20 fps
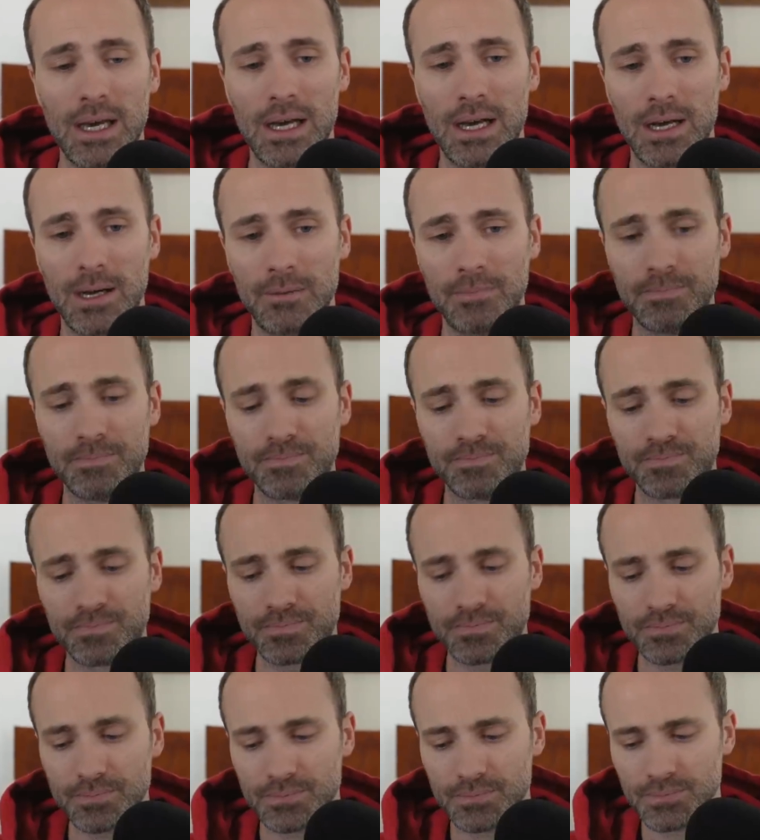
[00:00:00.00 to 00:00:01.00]
Um,
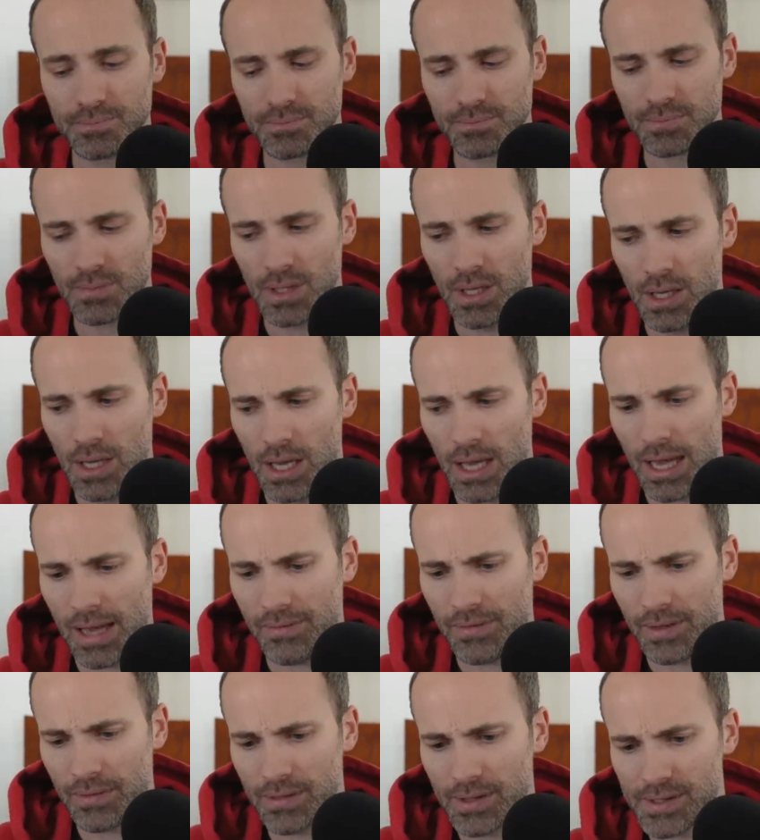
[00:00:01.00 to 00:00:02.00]

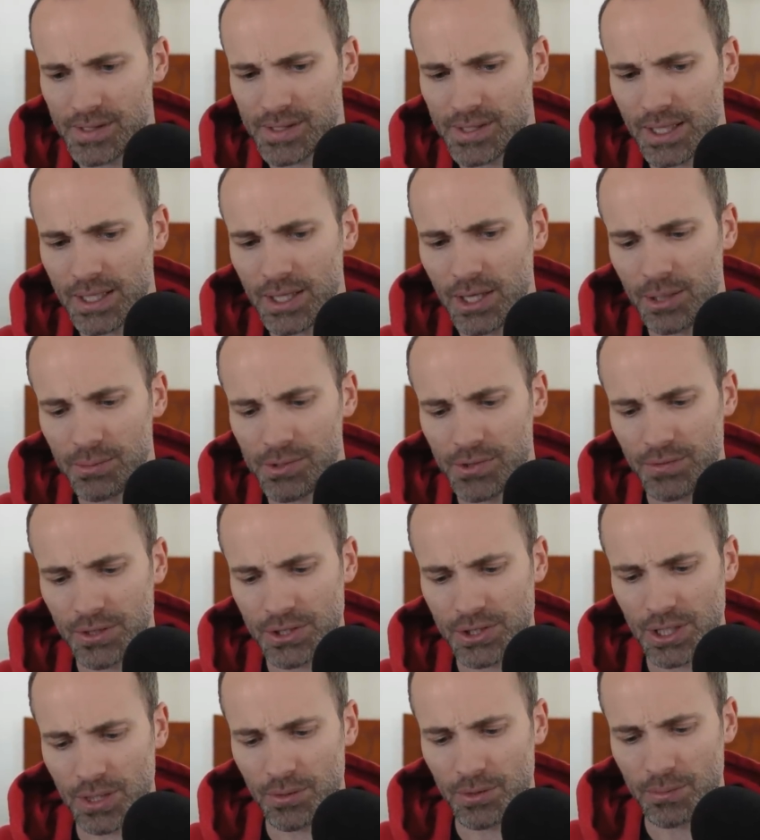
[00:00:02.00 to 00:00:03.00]
and, and the second
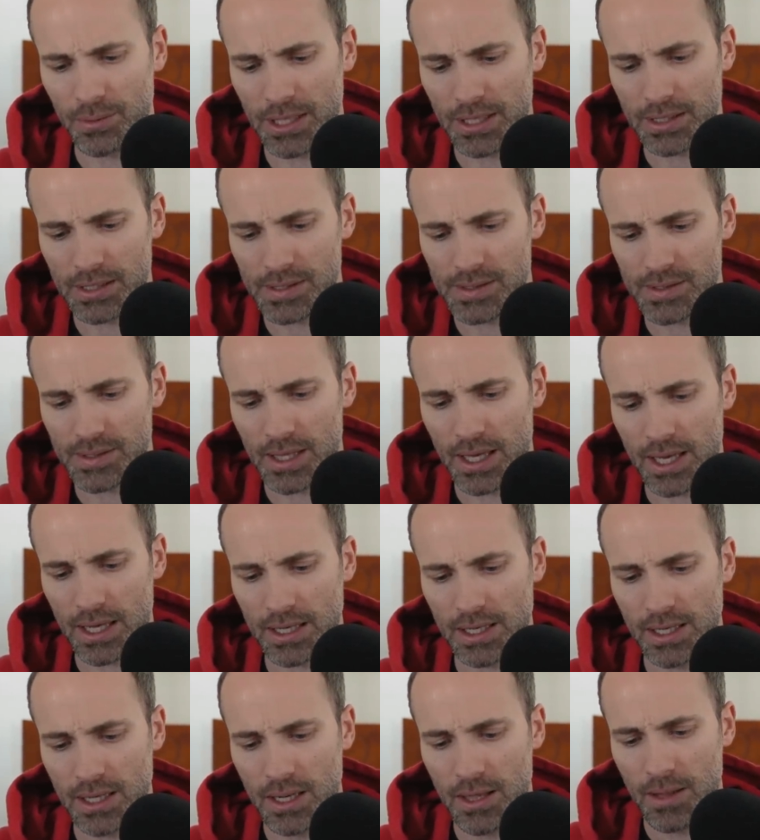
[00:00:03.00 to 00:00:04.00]
observation I would make is
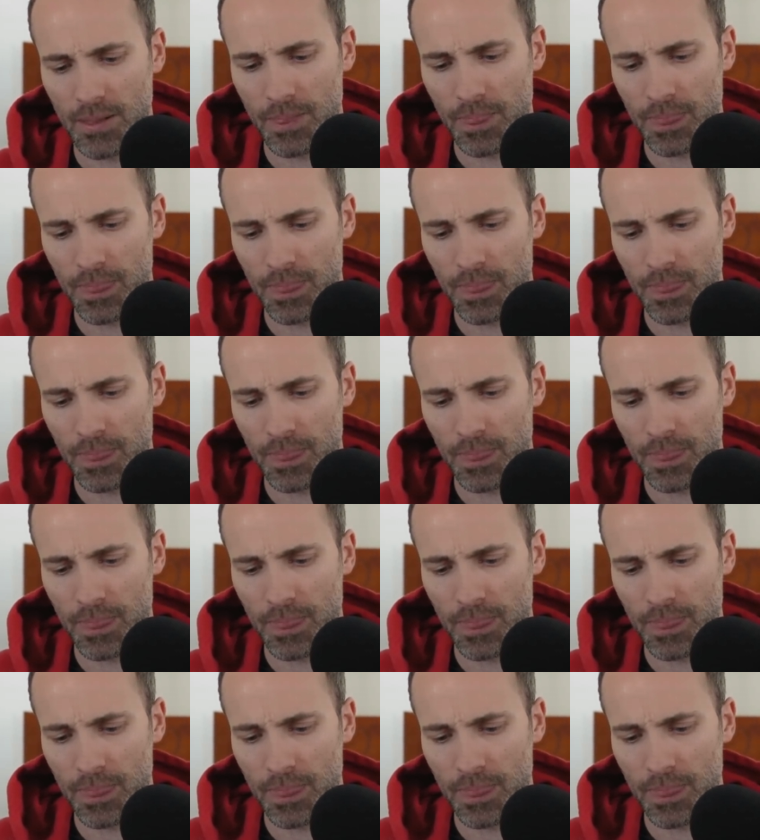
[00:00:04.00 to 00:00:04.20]
that